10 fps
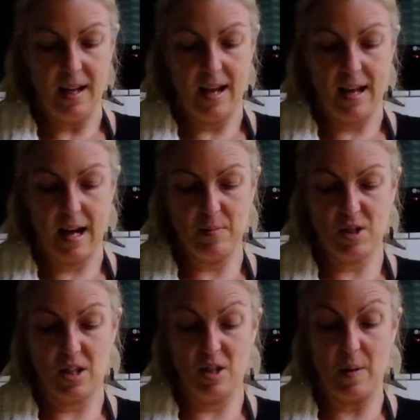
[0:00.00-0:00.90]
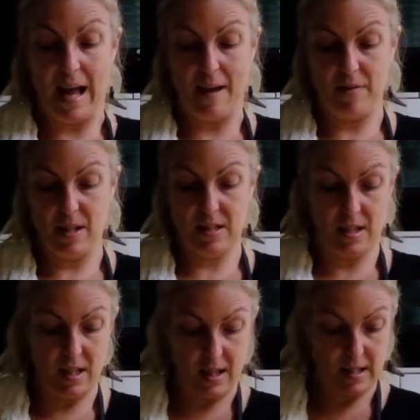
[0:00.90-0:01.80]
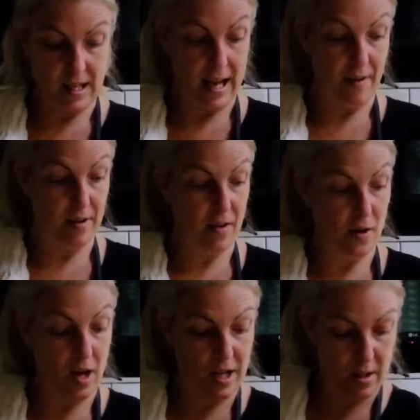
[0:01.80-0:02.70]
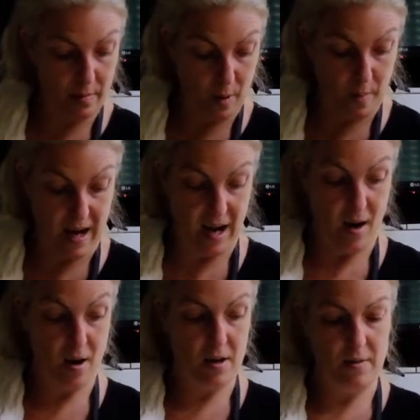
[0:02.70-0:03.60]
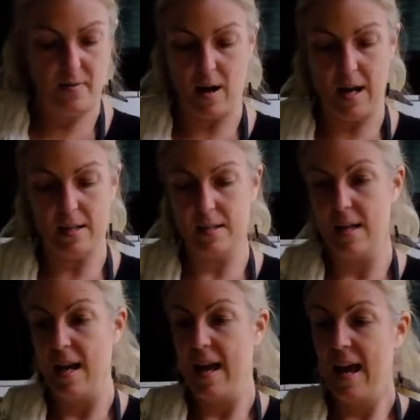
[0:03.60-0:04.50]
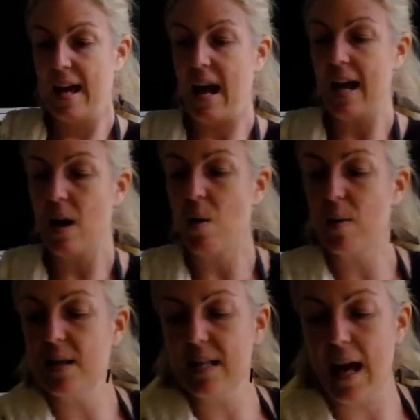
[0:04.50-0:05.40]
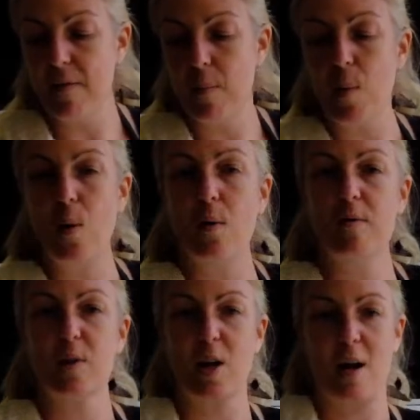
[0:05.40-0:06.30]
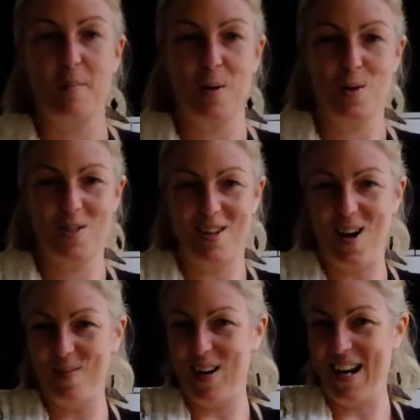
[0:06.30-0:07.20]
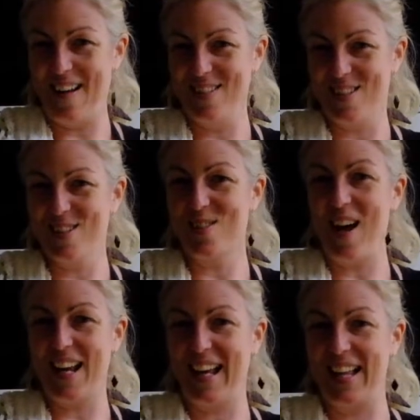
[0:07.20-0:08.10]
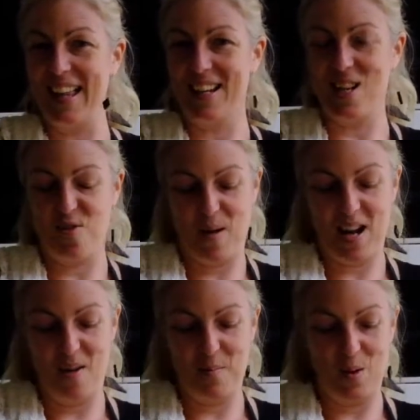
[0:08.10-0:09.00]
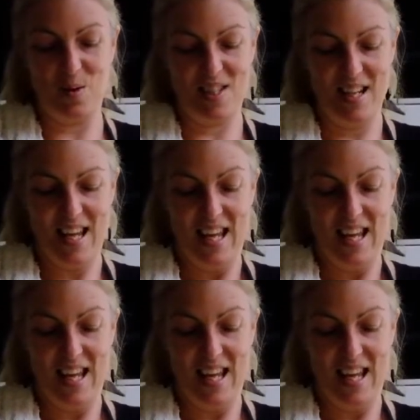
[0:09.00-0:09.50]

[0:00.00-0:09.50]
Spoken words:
And I'm just going to do half of this onion because I have another onion prepared for us. And I always have a bowl for compost on my counter so I can collect all of my compost.